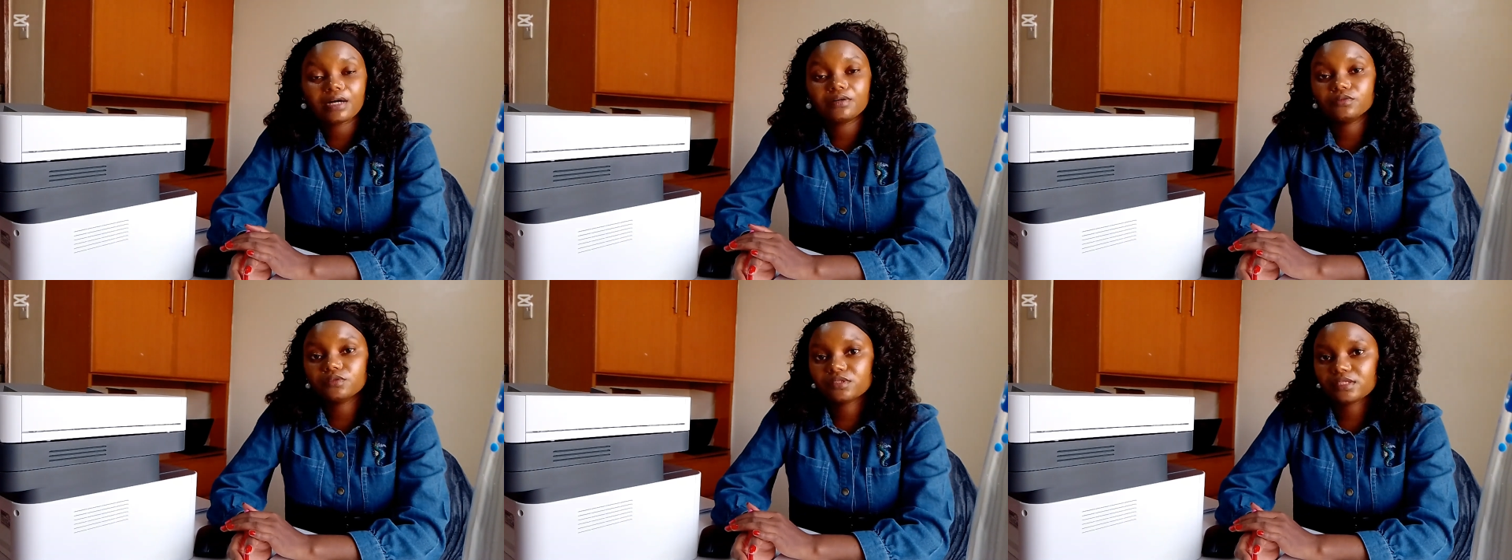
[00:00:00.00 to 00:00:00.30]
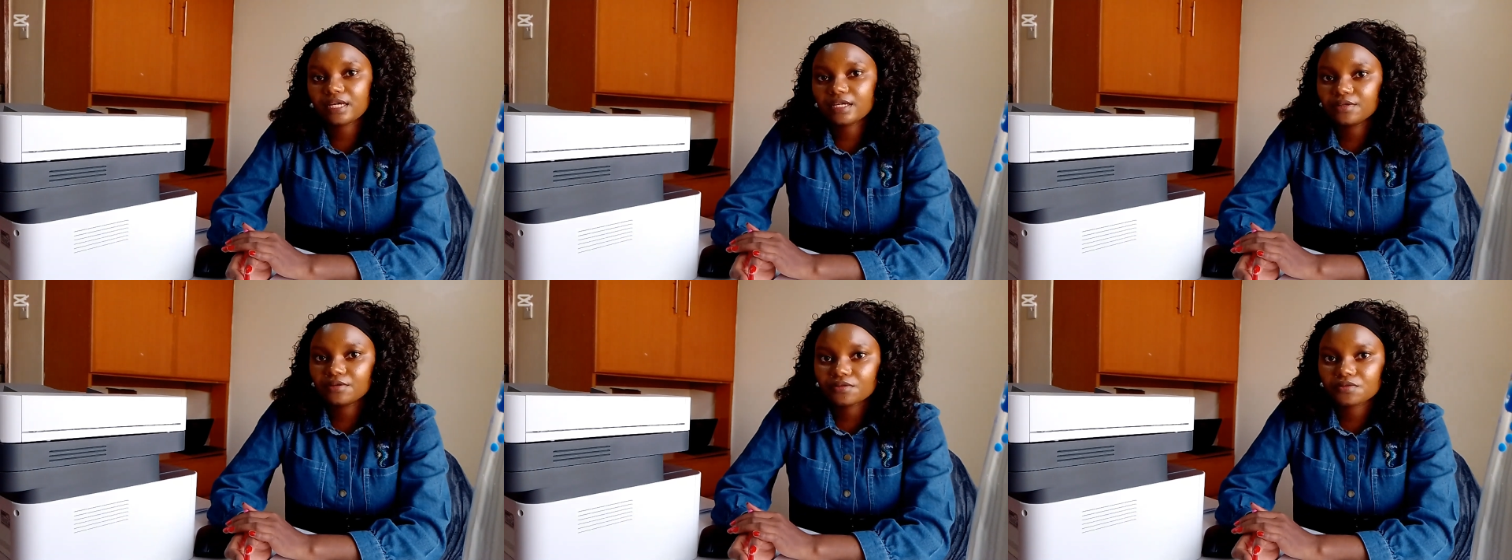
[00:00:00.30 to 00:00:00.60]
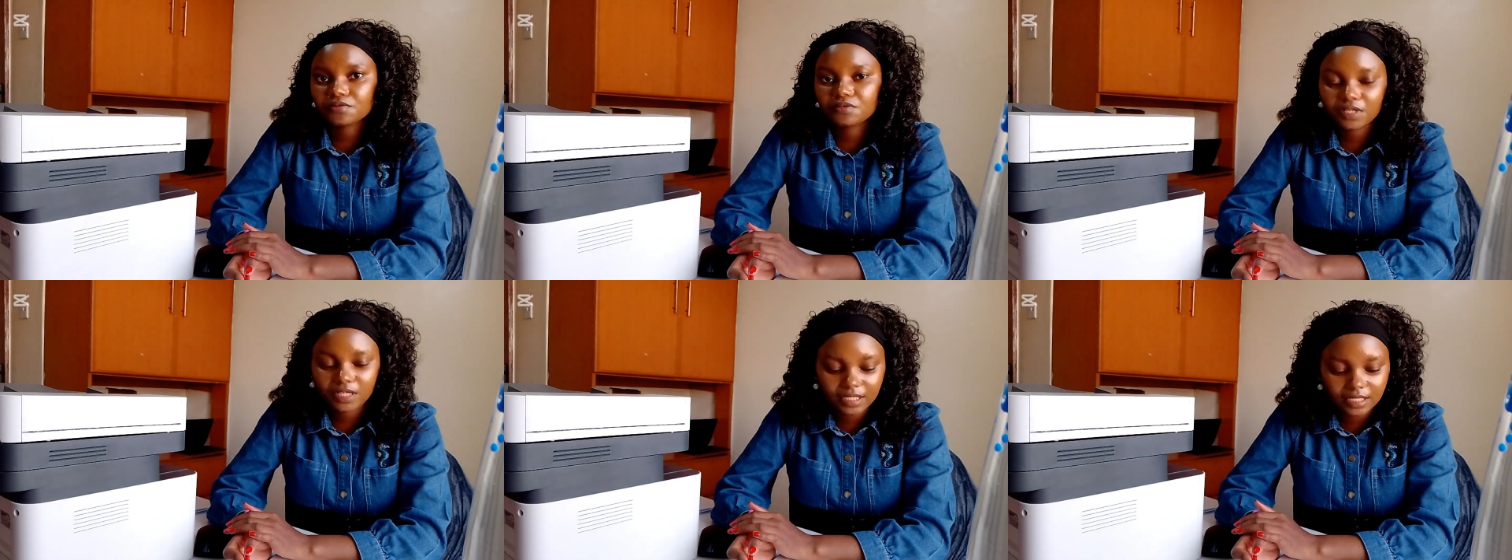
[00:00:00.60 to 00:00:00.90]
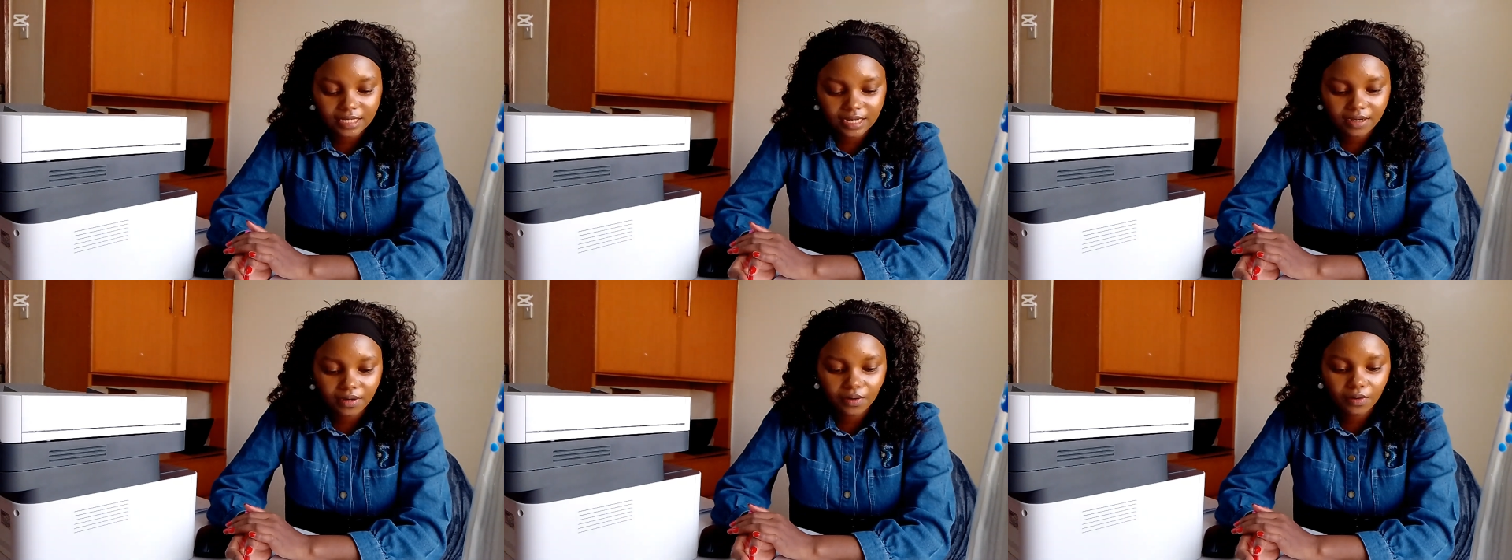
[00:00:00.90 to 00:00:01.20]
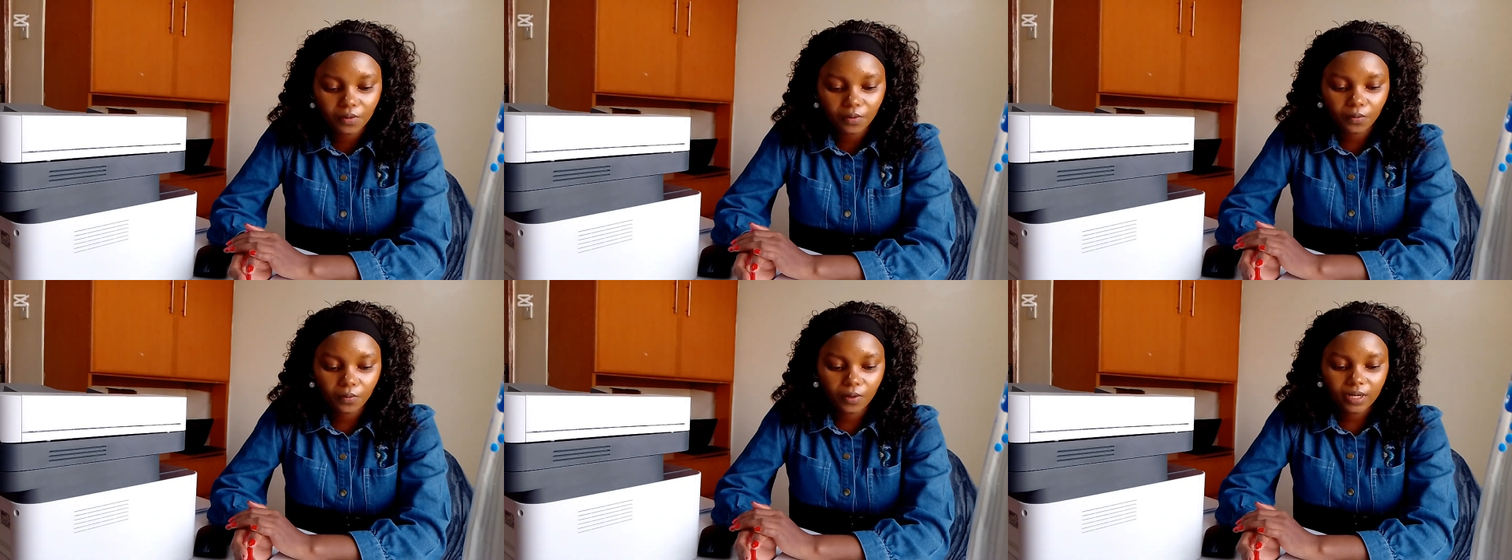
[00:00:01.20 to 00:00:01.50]
outside Australia
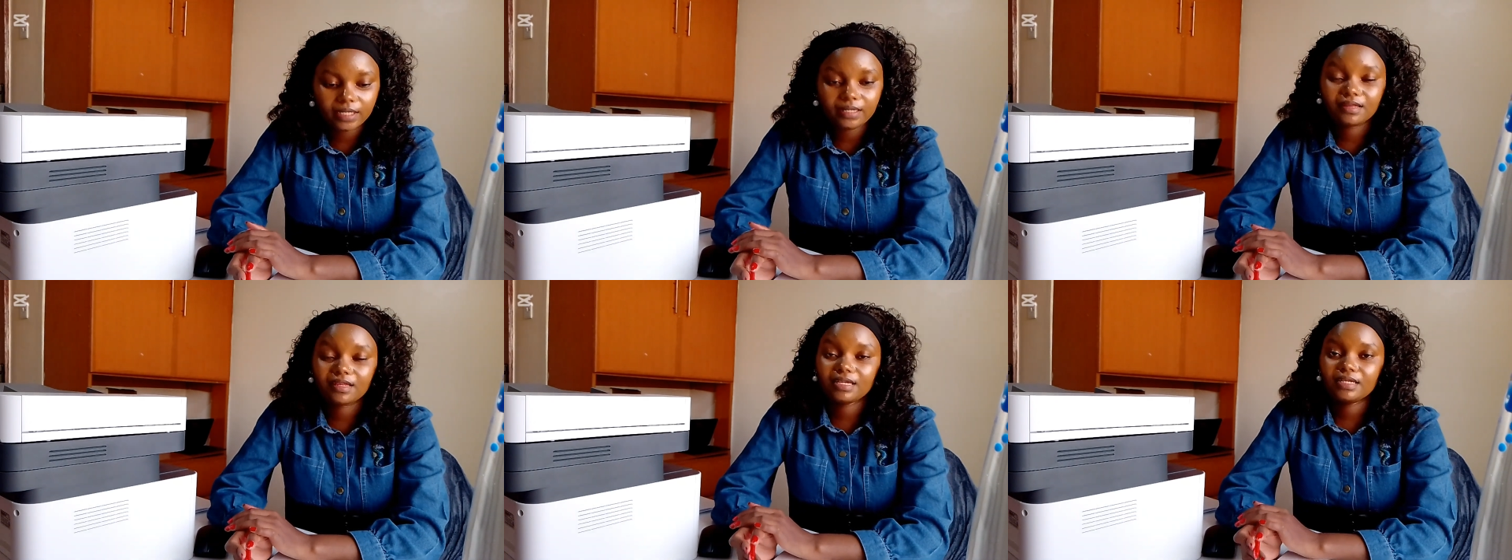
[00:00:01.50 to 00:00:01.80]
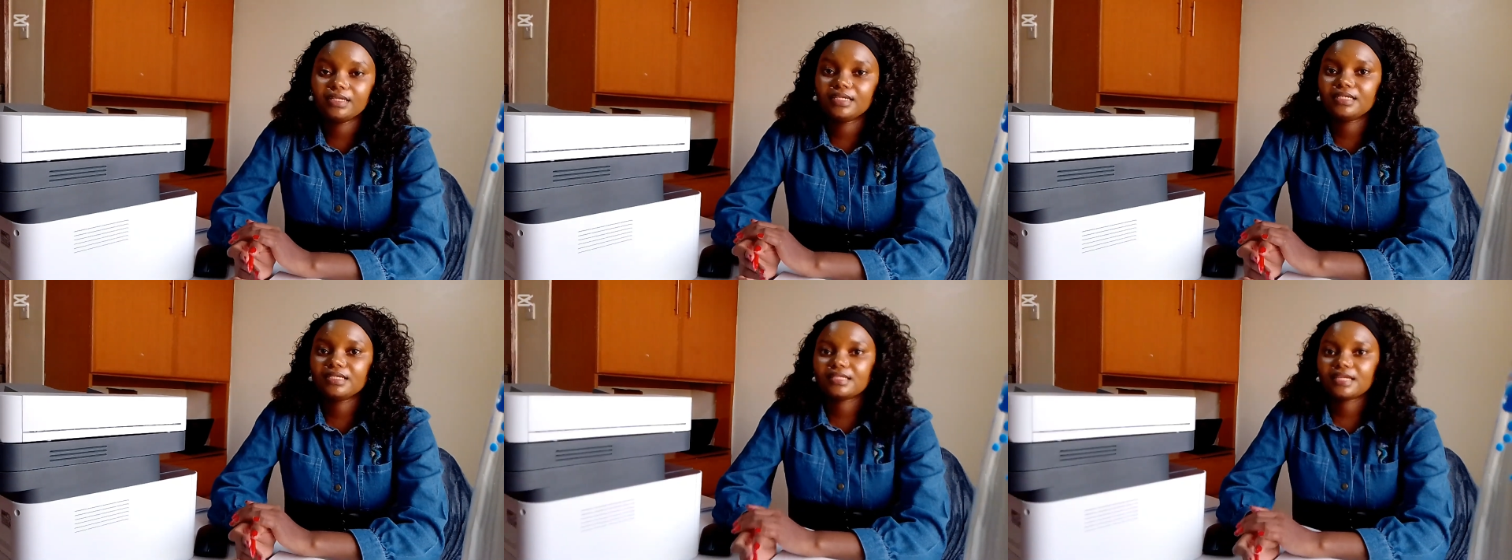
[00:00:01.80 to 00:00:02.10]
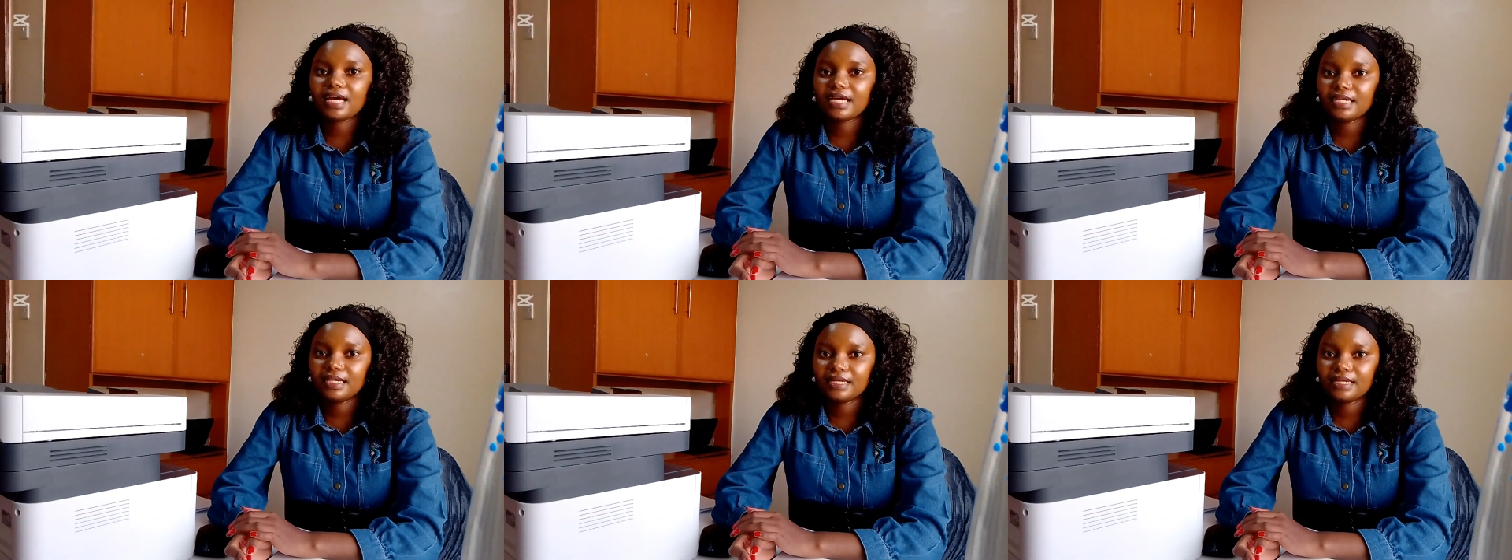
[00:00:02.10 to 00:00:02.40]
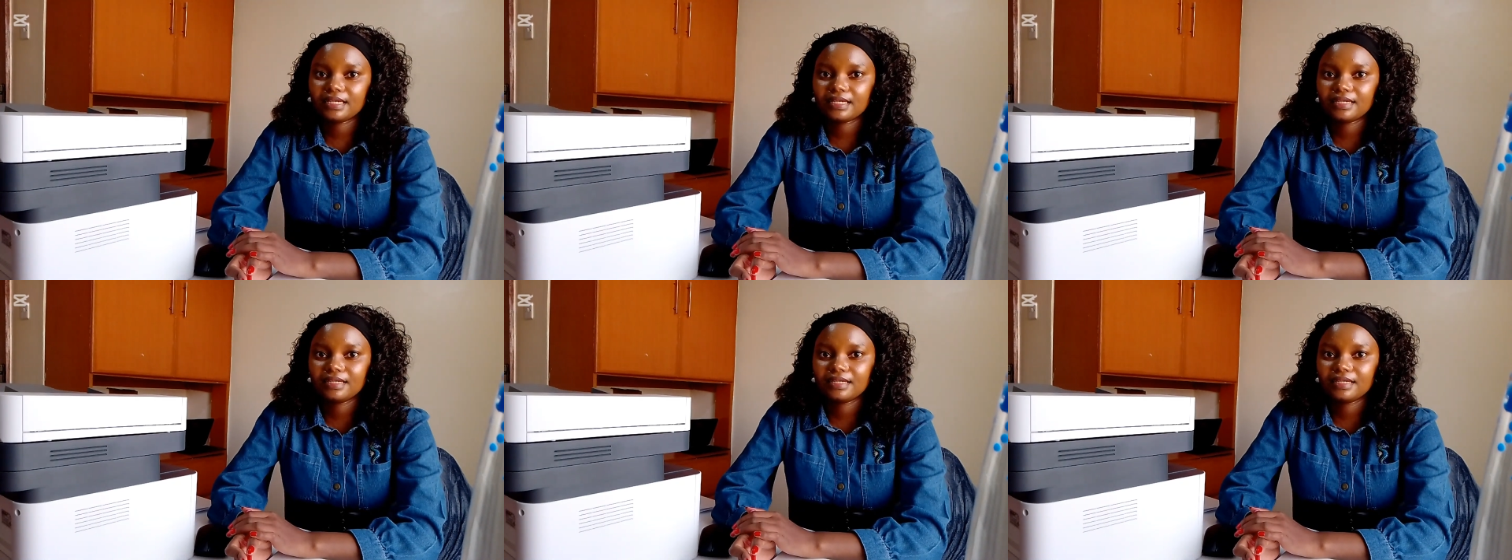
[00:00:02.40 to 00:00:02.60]
when they decide.